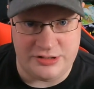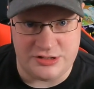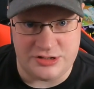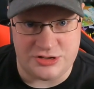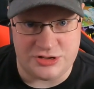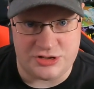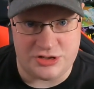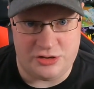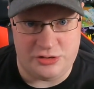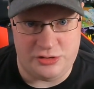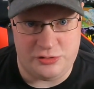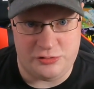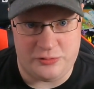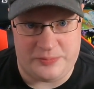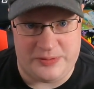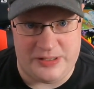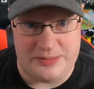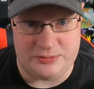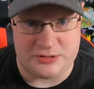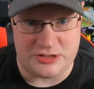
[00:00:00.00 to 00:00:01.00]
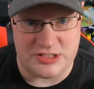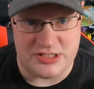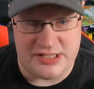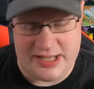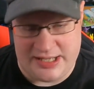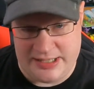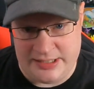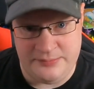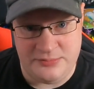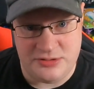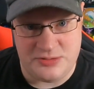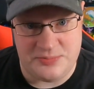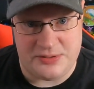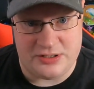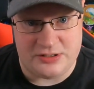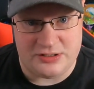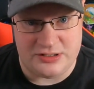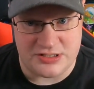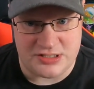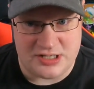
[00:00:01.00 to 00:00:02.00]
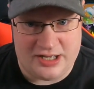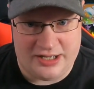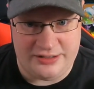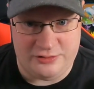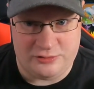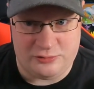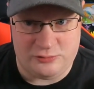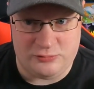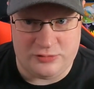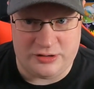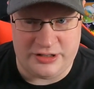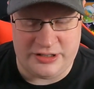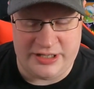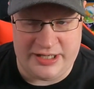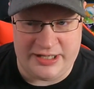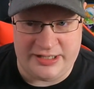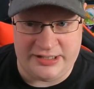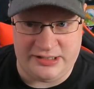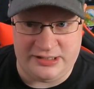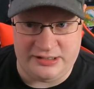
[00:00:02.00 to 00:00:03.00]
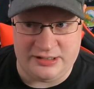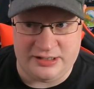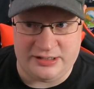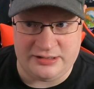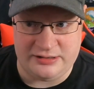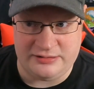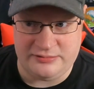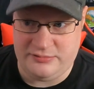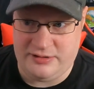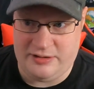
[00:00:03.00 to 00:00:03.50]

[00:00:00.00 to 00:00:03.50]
to show you the people's names because I don't want any uh,